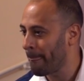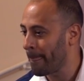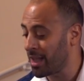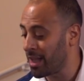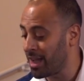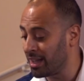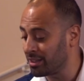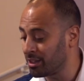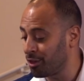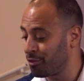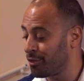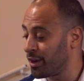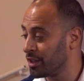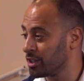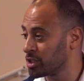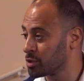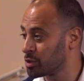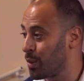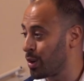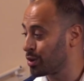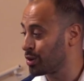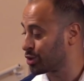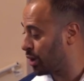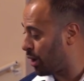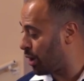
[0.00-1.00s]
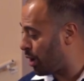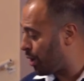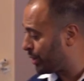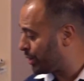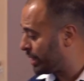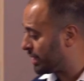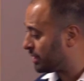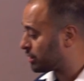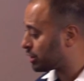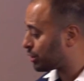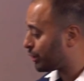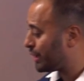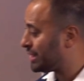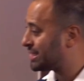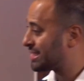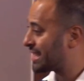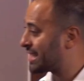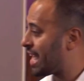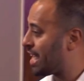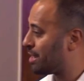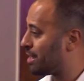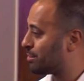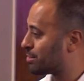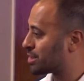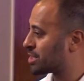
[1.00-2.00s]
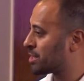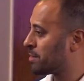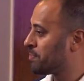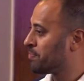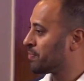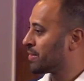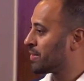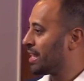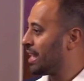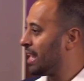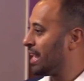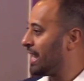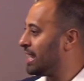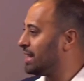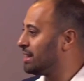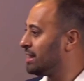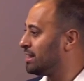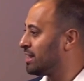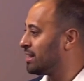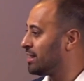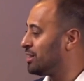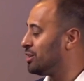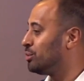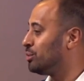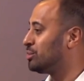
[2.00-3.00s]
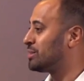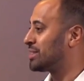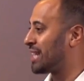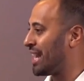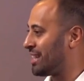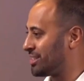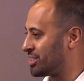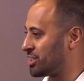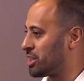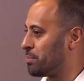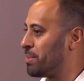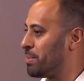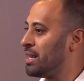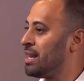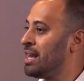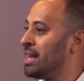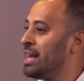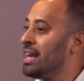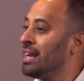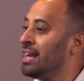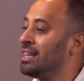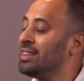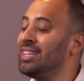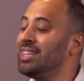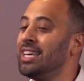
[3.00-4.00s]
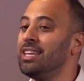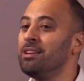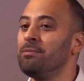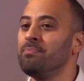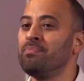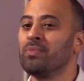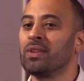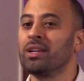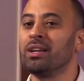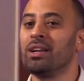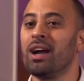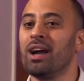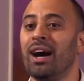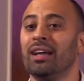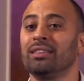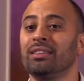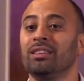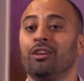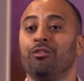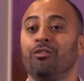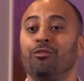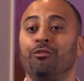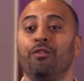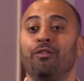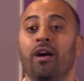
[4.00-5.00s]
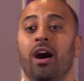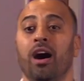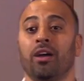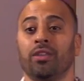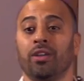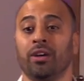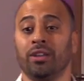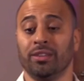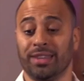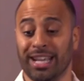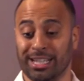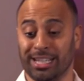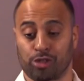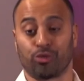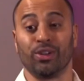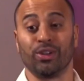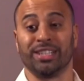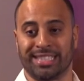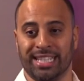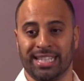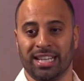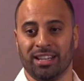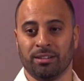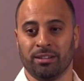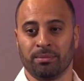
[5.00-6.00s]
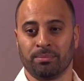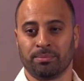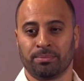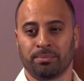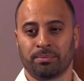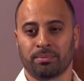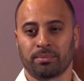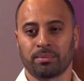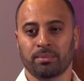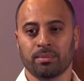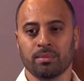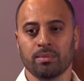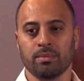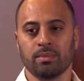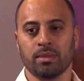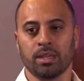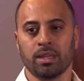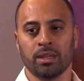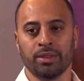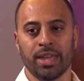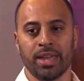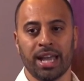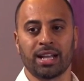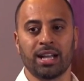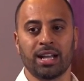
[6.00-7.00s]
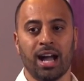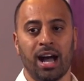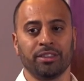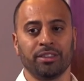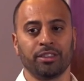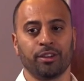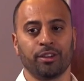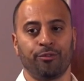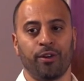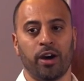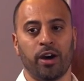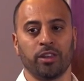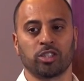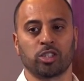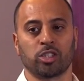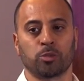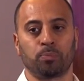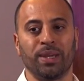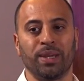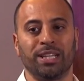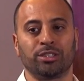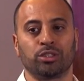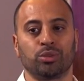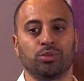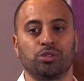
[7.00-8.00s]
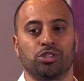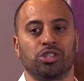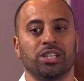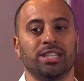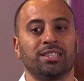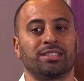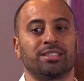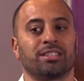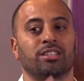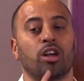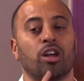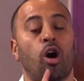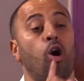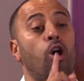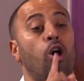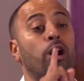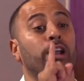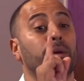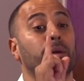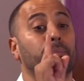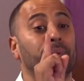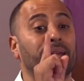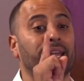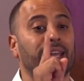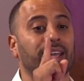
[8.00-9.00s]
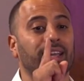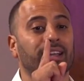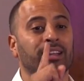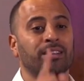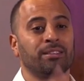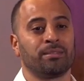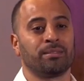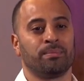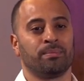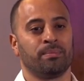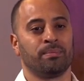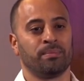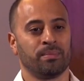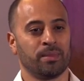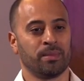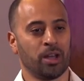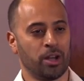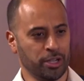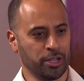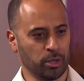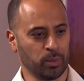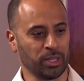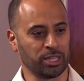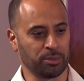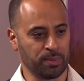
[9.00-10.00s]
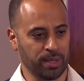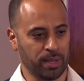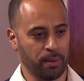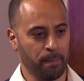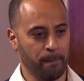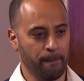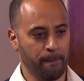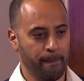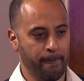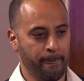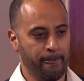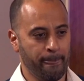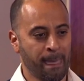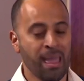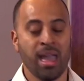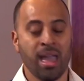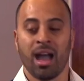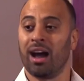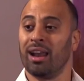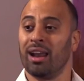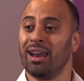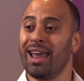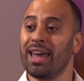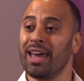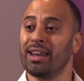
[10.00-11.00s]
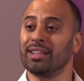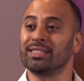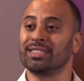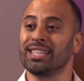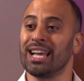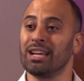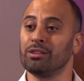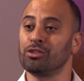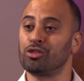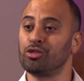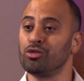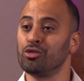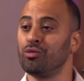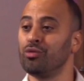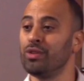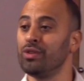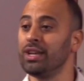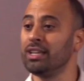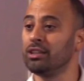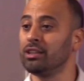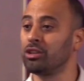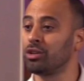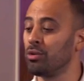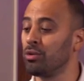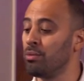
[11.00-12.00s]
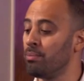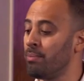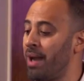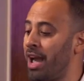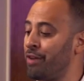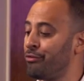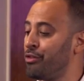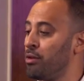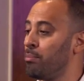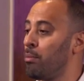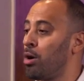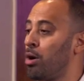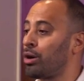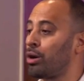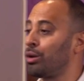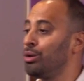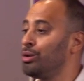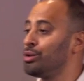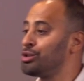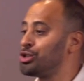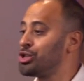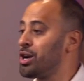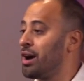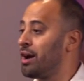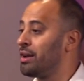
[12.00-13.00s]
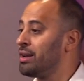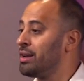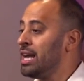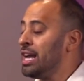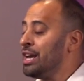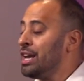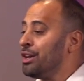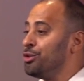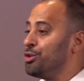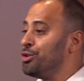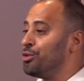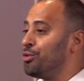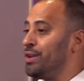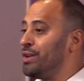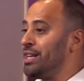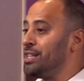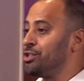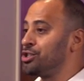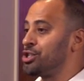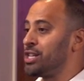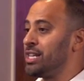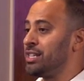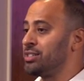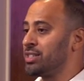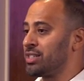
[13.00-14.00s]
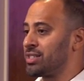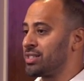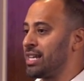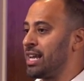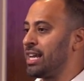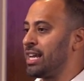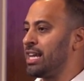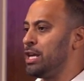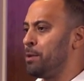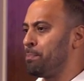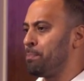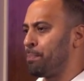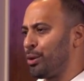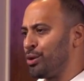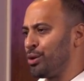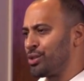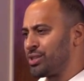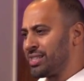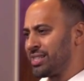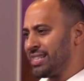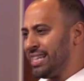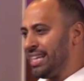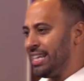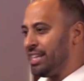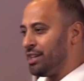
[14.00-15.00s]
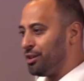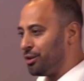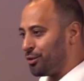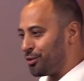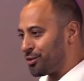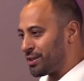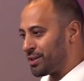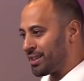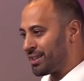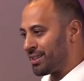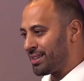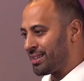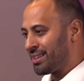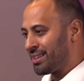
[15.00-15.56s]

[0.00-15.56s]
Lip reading: God the Father spoke. So only three times in the New Testament did God the Father, that's written, that God the Father speak to Jesus audibly. Are you with me? A lot of times you read through Matthew, Mark, Luke, John, you read Jesus saying he perceived.